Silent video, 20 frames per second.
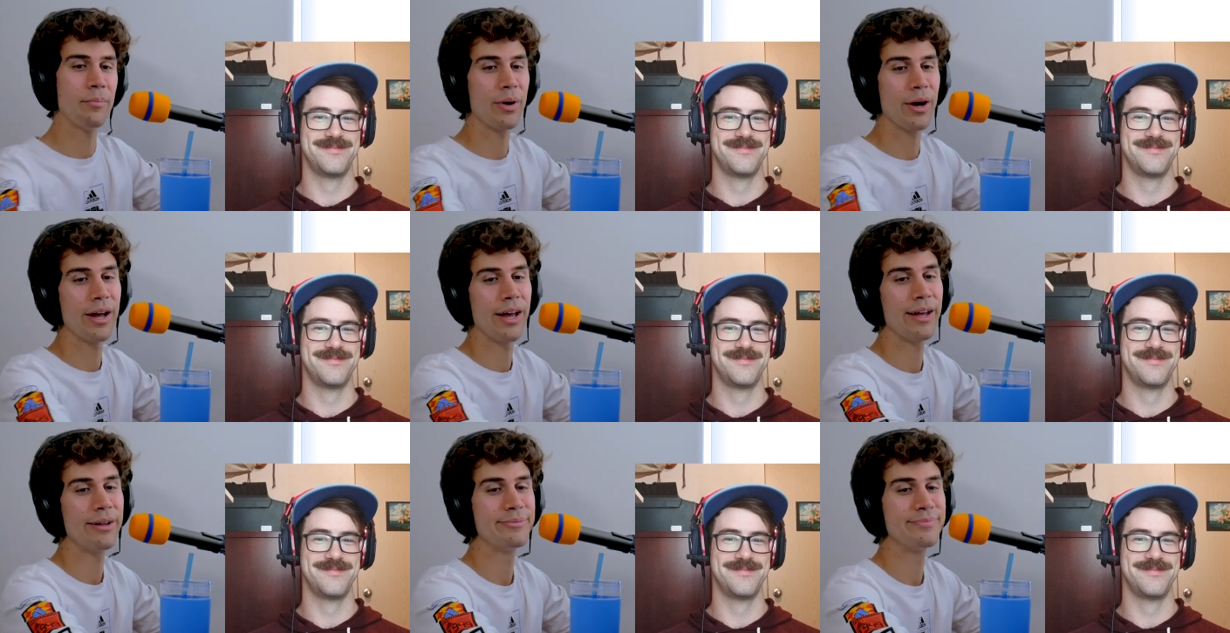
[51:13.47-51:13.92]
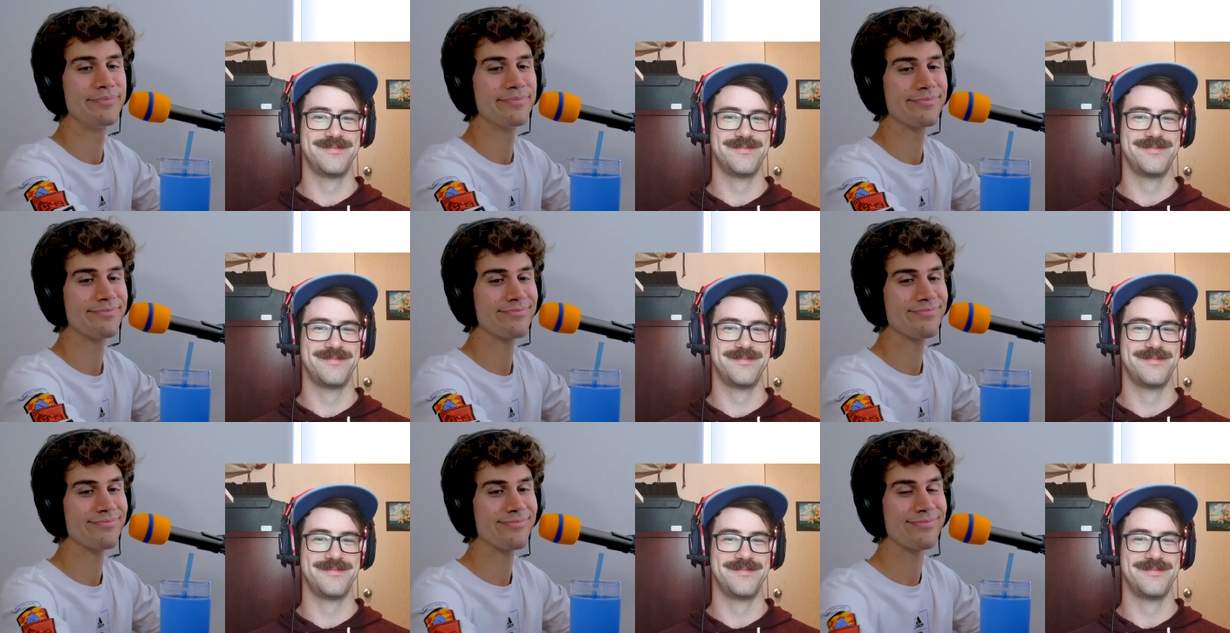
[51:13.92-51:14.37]
Speaker 1: but
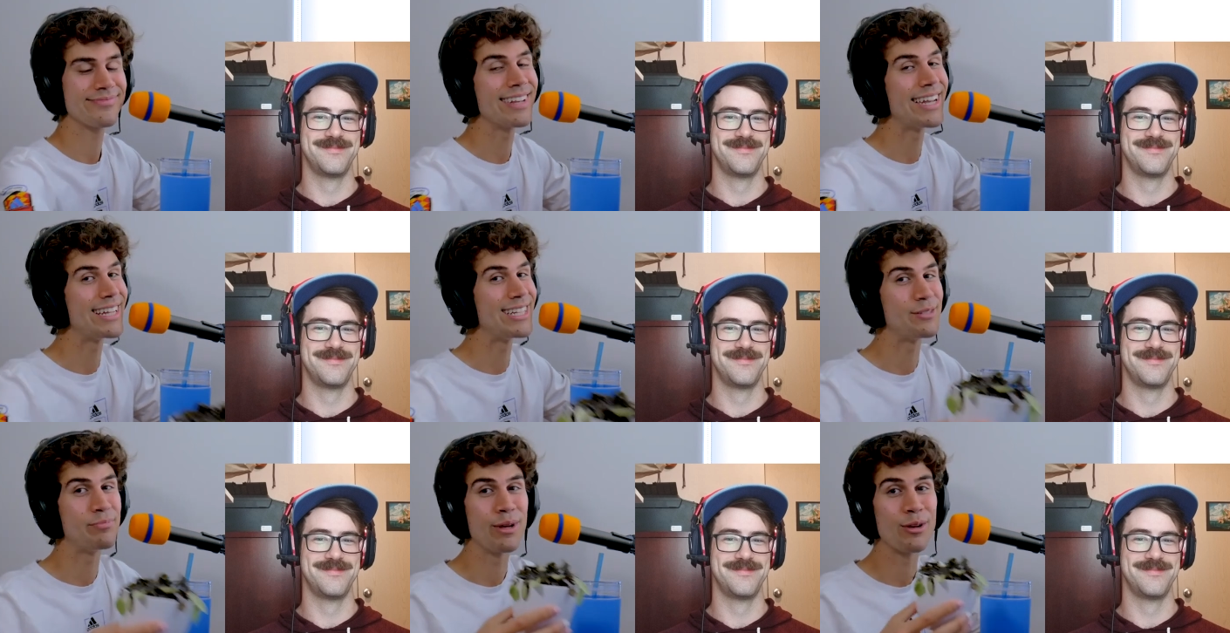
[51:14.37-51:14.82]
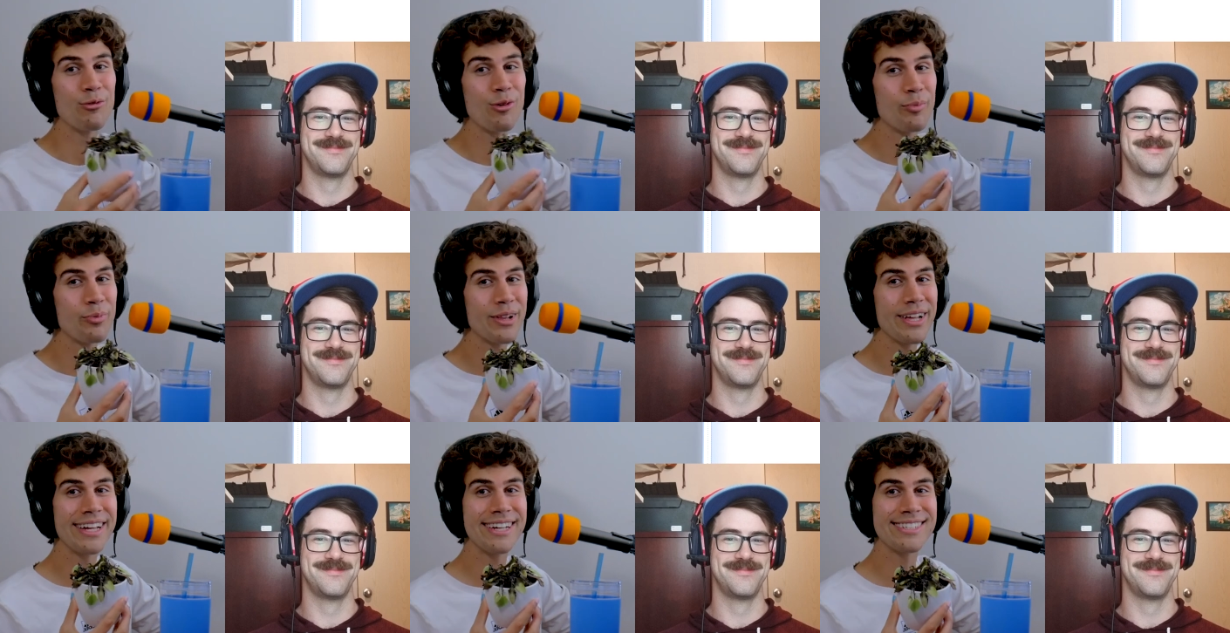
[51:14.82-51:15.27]
he's been
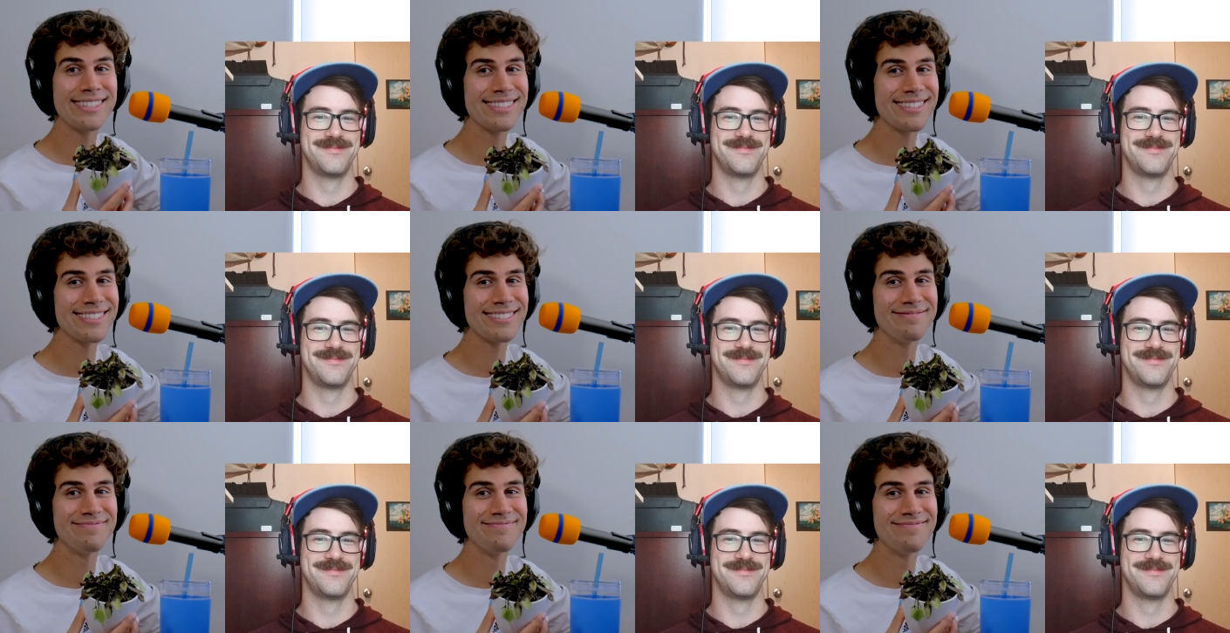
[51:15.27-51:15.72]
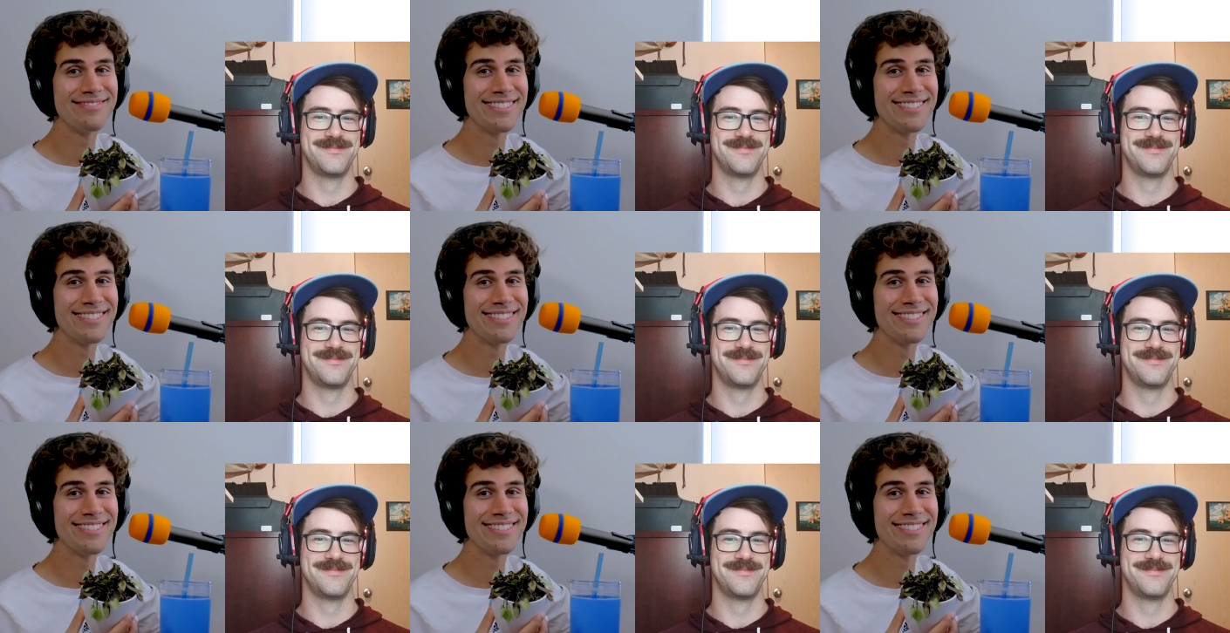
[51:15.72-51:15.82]
replaced.